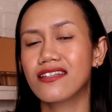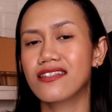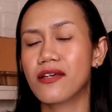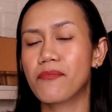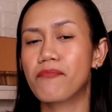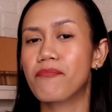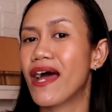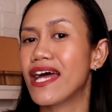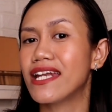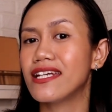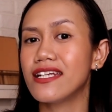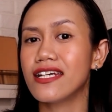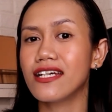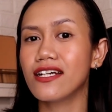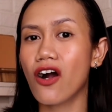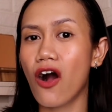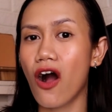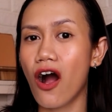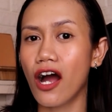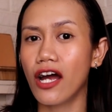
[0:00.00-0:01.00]

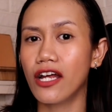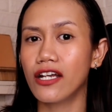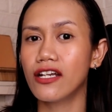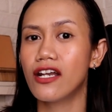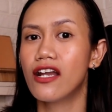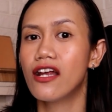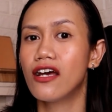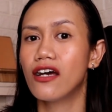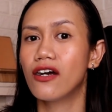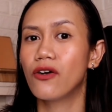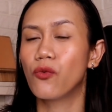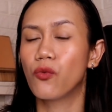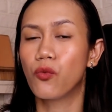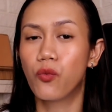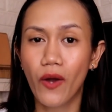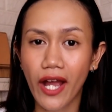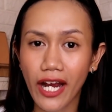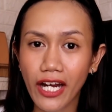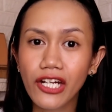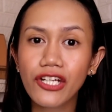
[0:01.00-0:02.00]
depending on
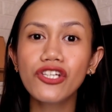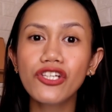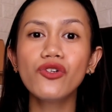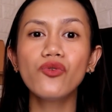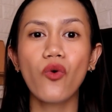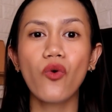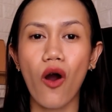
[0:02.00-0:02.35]
where you